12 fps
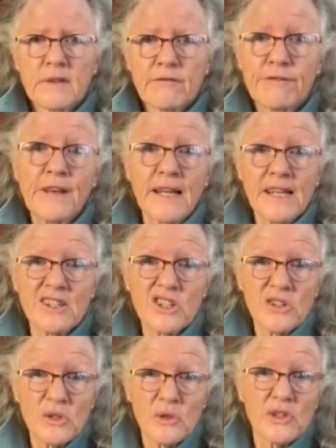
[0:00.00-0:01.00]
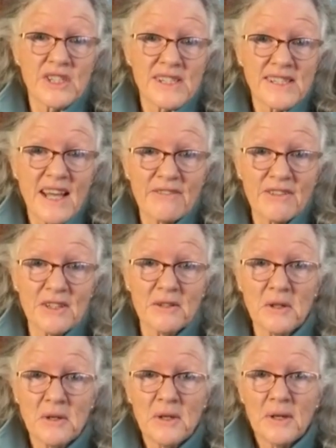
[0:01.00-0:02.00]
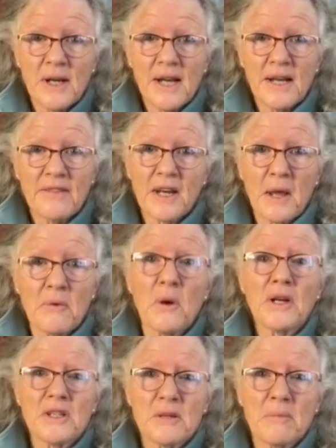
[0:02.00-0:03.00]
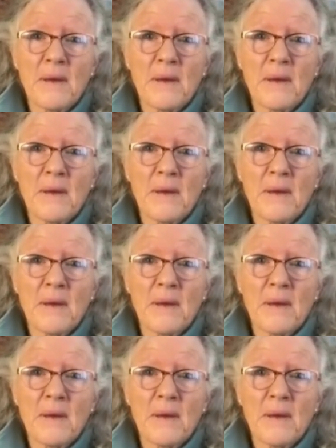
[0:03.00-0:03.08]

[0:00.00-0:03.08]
fell into or discovered that I wanted to